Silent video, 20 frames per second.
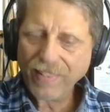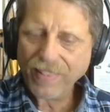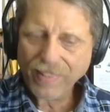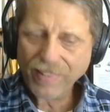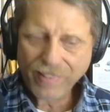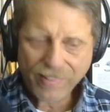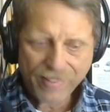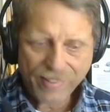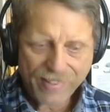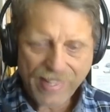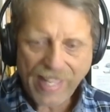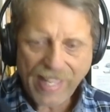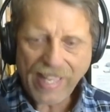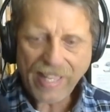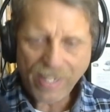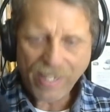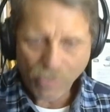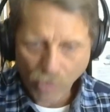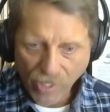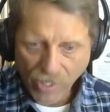that
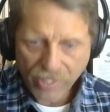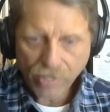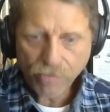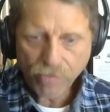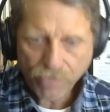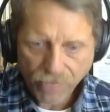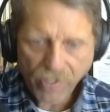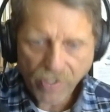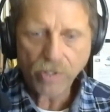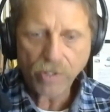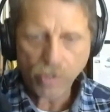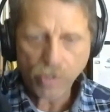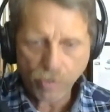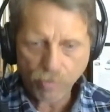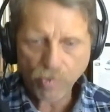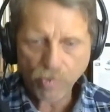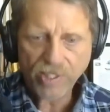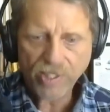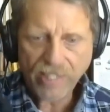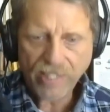right in front of them
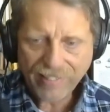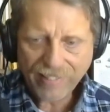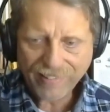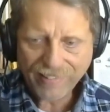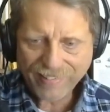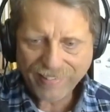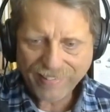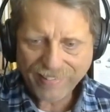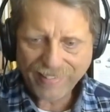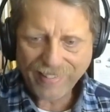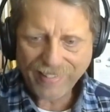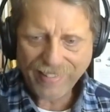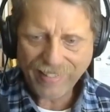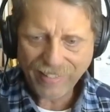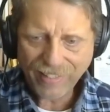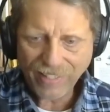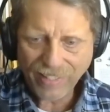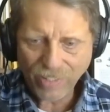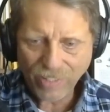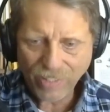where they could see
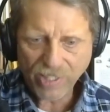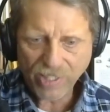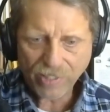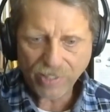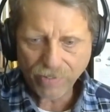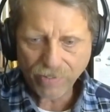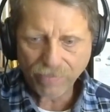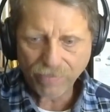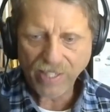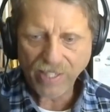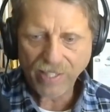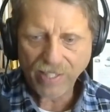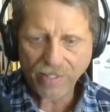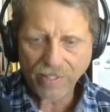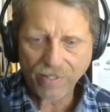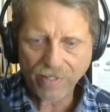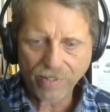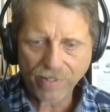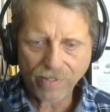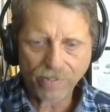the objective data,
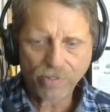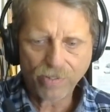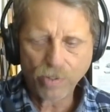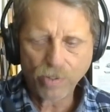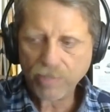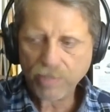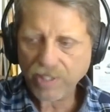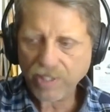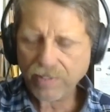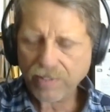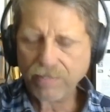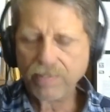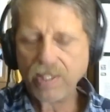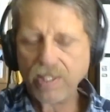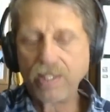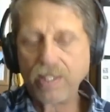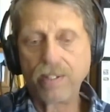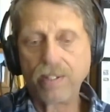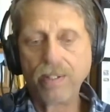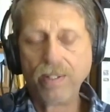the subjective
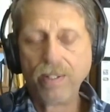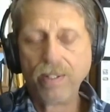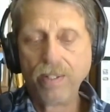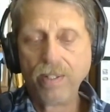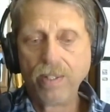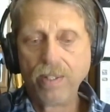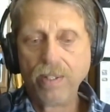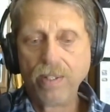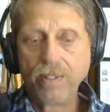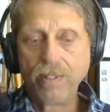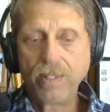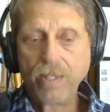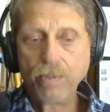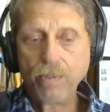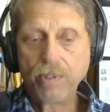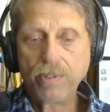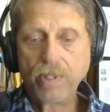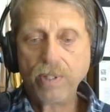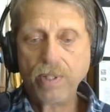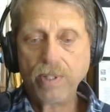data, they would
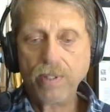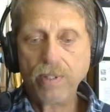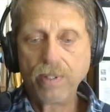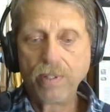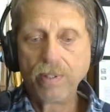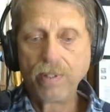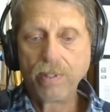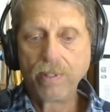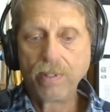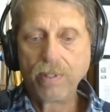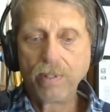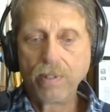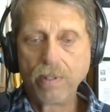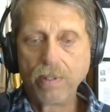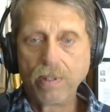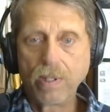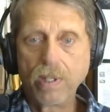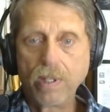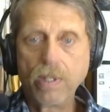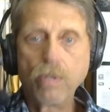say,
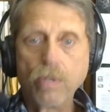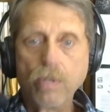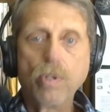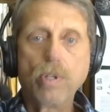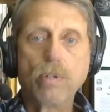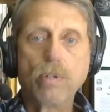I don't know.